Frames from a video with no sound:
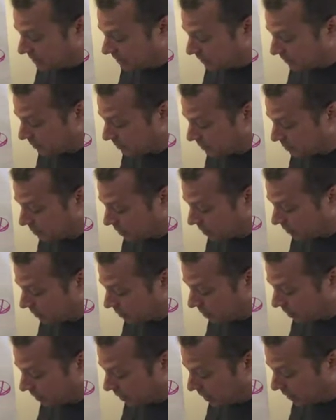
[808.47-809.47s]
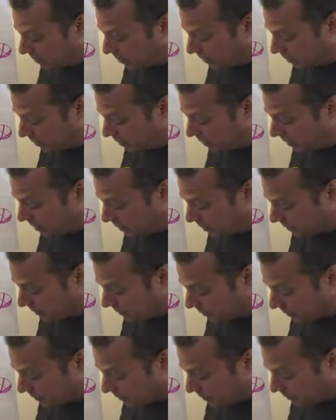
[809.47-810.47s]
And I'm going to try and draw a light bulb here,
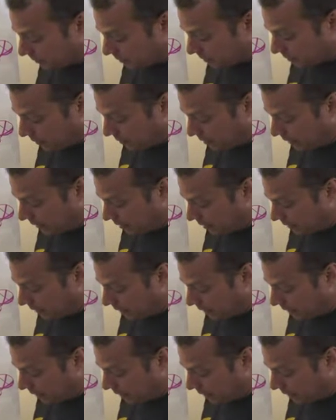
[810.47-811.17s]
right?